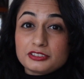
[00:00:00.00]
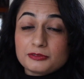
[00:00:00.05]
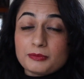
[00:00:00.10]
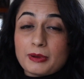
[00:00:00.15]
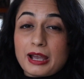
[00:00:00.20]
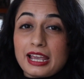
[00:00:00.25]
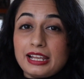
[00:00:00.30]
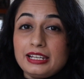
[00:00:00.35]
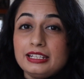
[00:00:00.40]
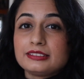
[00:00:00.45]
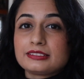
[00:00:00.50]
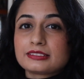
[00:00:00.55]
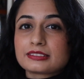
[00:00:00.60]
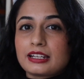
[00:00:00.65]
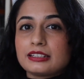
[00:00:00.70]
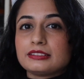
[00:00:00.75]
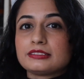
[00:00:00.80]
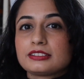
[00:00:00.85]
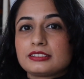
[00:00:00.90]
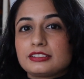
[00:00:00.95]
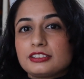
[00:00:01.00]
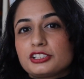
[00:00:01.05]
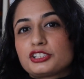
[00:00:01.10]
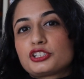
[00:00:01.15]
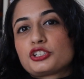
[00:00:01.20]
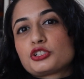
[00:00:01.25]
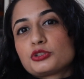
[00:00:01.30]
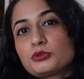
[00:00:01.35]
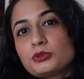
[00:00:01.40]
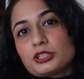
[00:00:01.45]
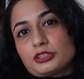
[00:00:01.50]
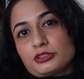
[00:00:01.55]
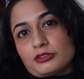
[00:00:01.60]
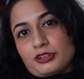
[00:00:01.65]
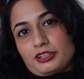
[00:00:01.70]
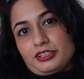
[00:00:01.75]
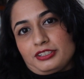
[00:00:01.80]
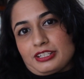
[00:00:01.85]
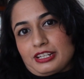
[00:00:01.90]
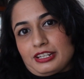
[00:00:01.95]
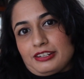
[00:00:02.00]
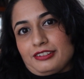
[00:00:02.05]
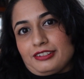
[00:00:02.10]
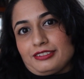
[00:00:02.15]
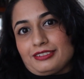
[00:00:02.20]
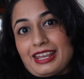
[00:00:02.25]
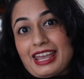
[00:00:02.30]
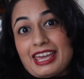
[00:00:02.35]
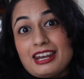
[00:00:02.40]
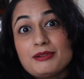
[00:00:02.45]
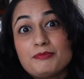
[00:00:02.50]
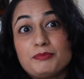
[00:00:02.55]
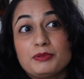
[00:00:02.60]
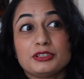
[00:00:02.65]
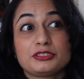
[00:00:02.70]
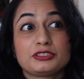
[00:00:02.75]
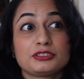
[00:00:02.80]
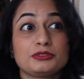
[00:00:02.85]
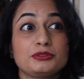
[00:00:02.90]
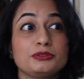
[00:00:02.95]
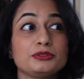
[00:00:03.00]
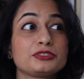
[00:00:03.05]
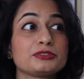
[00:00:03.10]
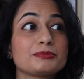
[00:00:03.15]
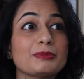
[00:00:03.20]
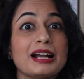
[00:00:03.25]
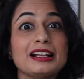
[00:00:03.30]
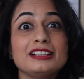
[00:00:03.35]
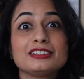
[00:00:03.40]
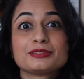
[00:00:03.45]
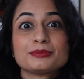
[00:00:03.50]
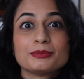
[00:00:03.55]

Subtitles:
smile is considered too authoritarian, and a person who smiles